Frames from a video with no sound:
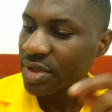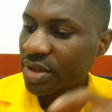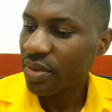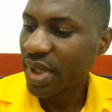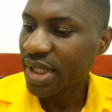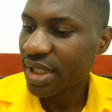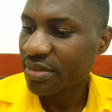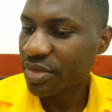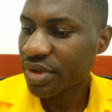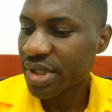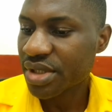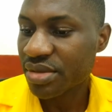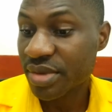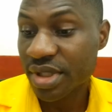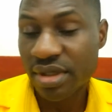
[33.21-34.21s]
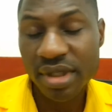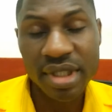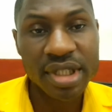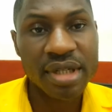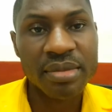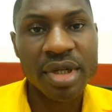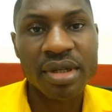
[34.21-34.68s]
what I'm going to be
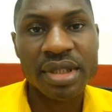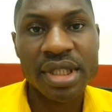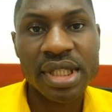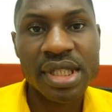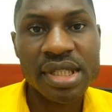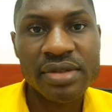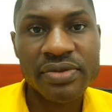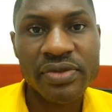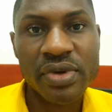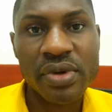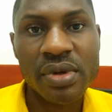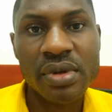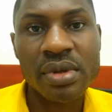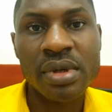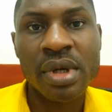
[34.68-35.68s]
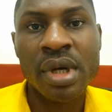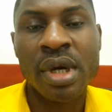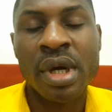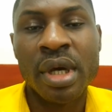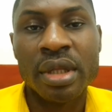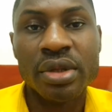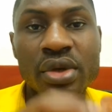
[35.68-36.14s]
talking about is for
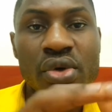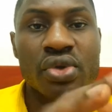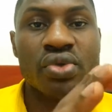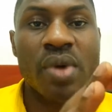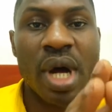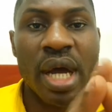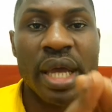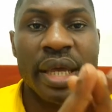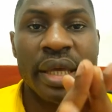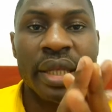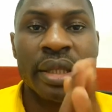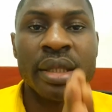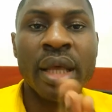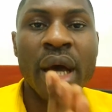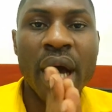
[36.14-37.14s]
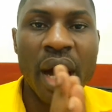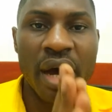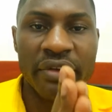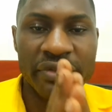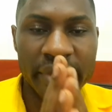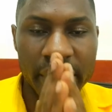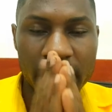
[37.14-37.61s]
those who are in
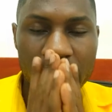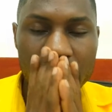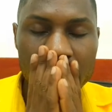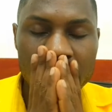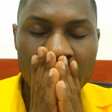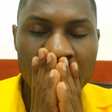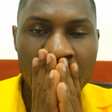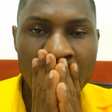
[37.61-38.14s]
Africa.